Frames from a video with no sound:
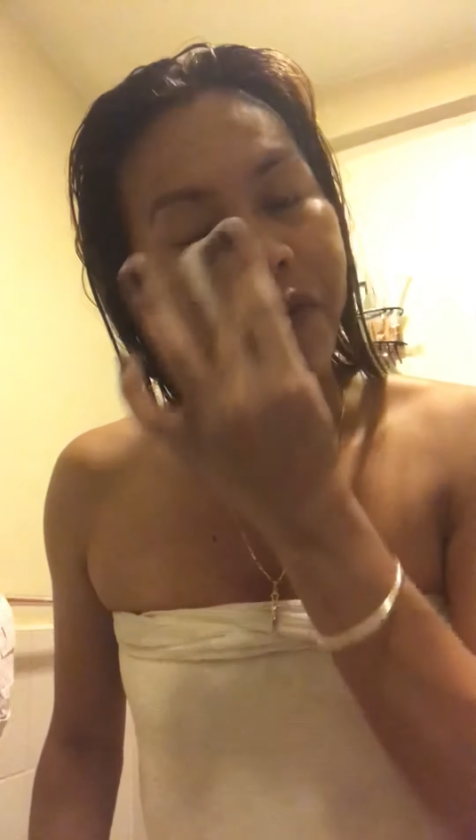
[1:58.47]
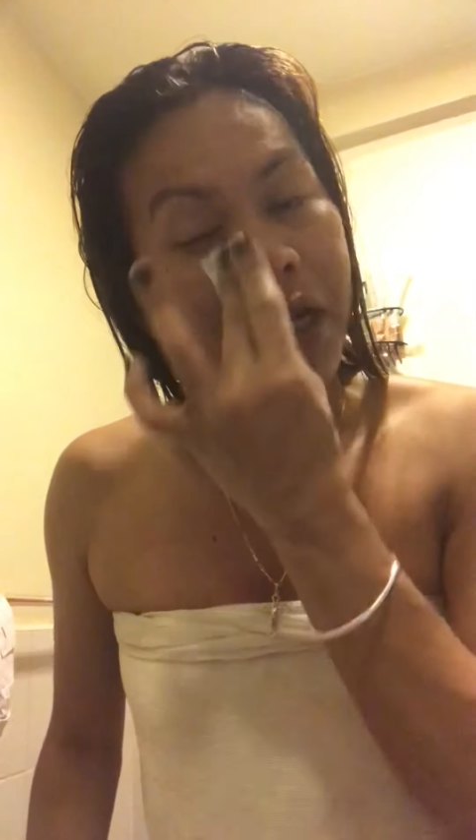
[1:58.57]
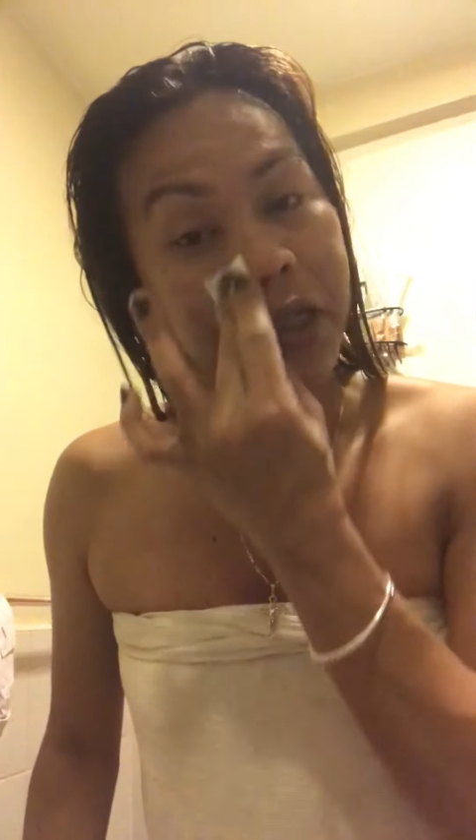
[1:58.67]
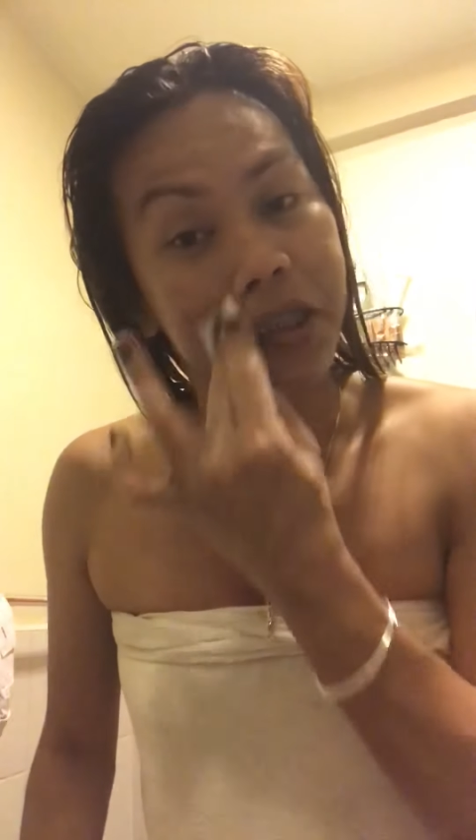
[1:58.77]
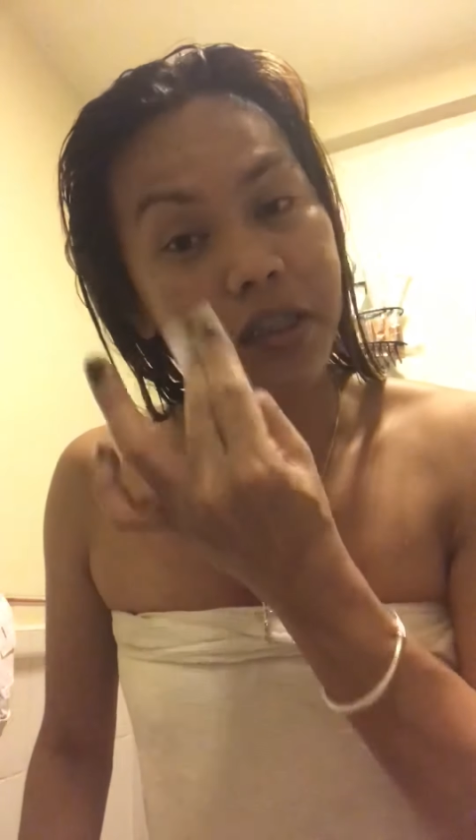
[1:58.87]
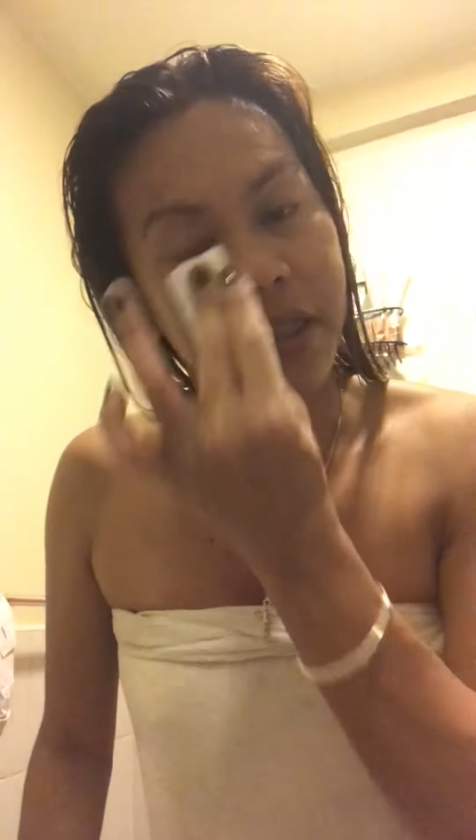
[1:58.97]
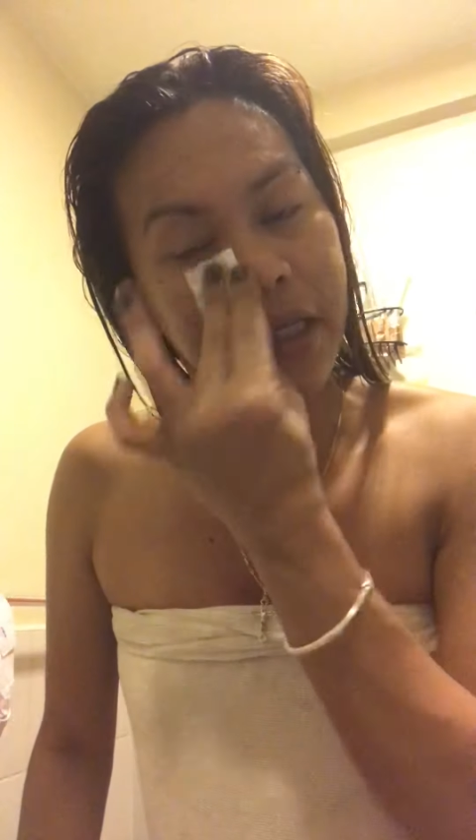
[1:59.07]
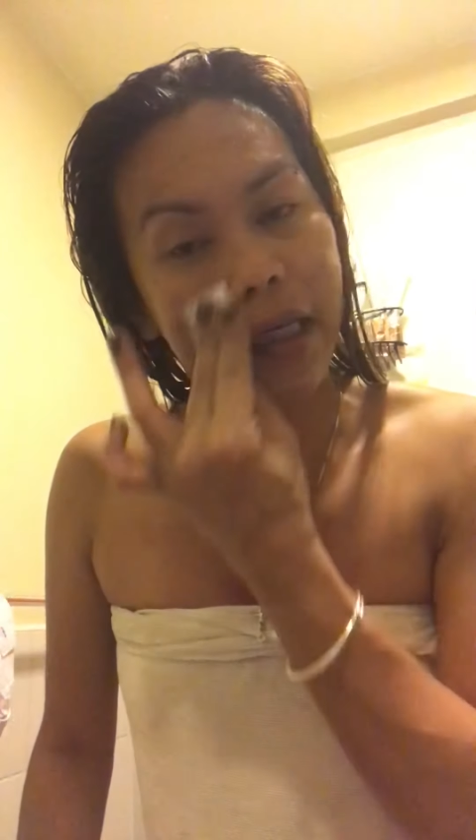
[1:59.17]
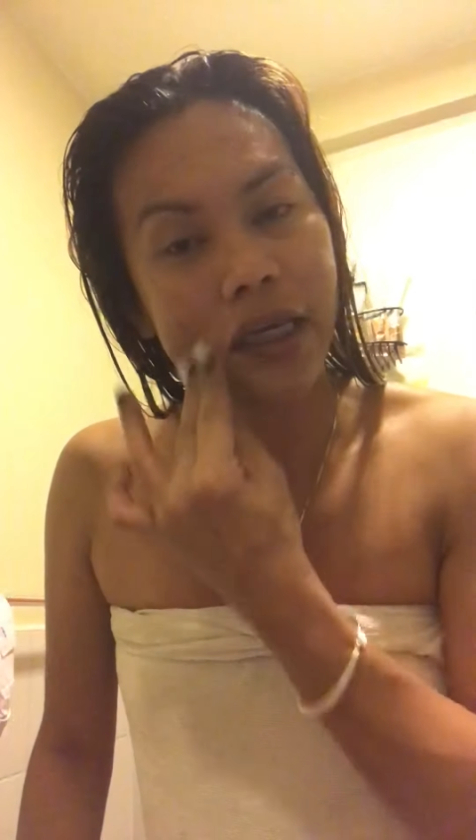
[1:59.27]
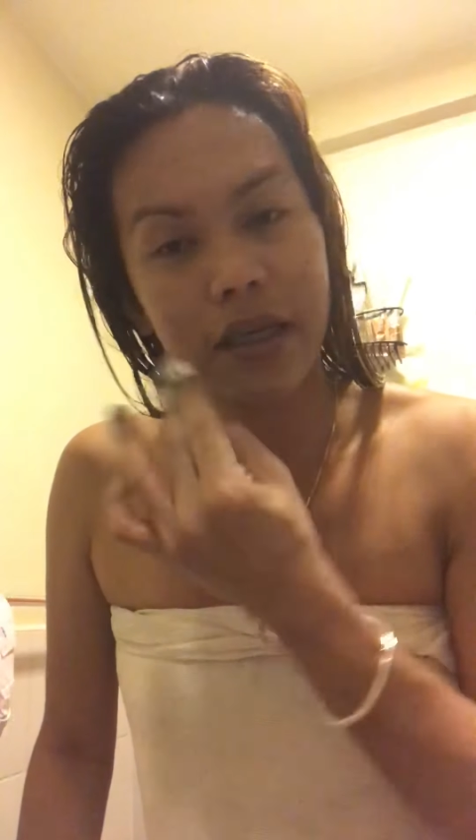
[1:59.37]
fresh
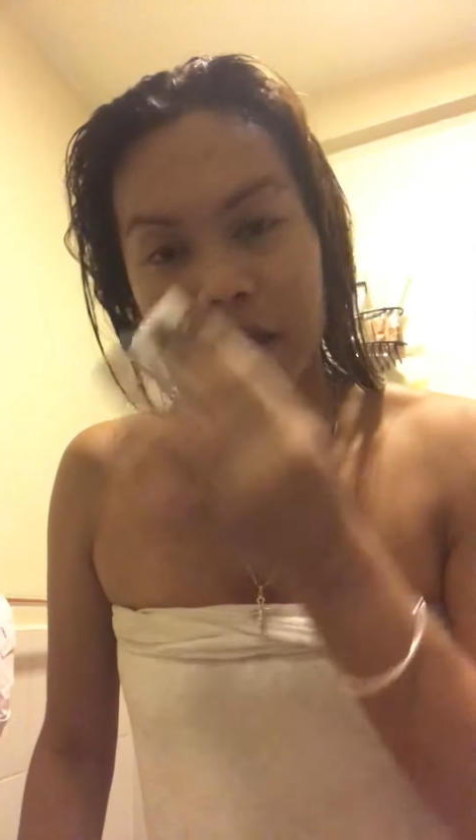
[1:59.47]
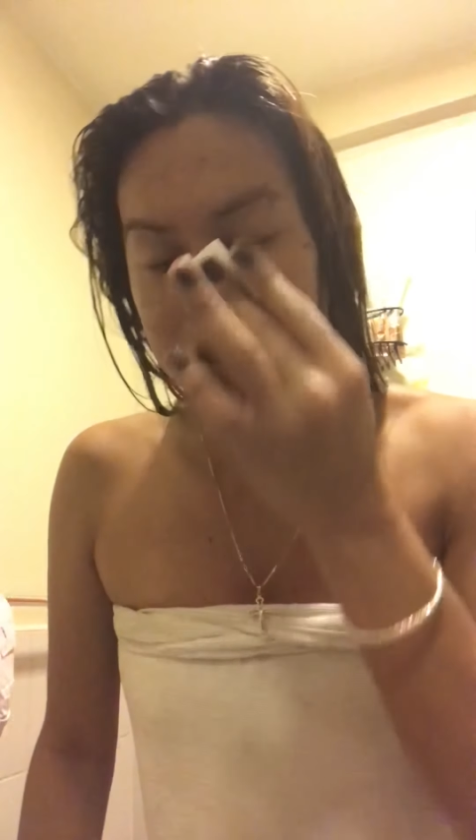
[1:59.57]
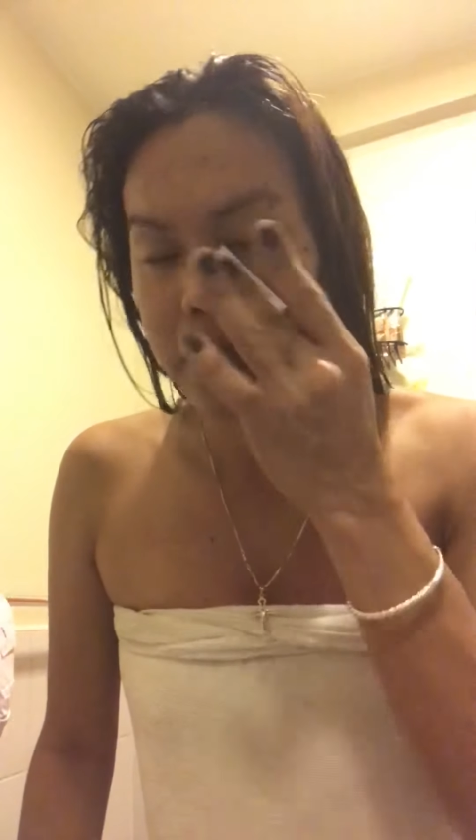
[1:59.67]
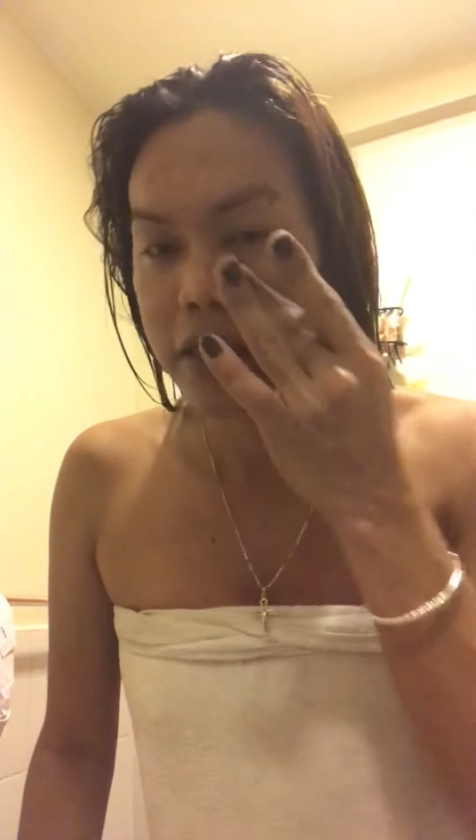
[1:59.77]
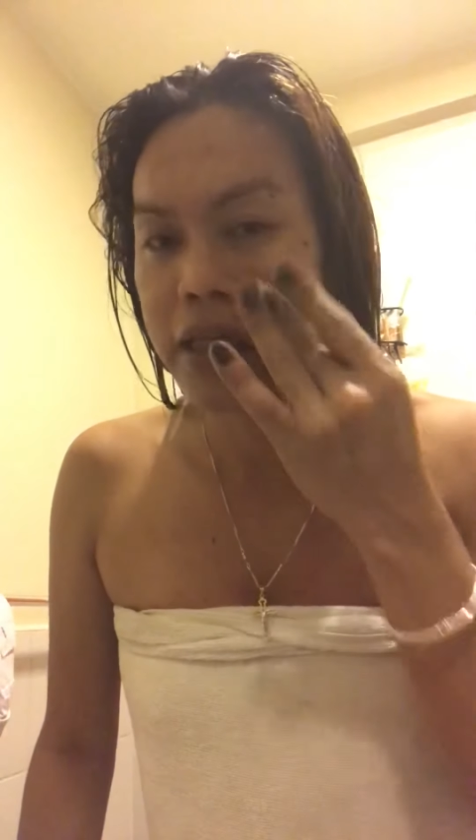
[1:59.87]
skin.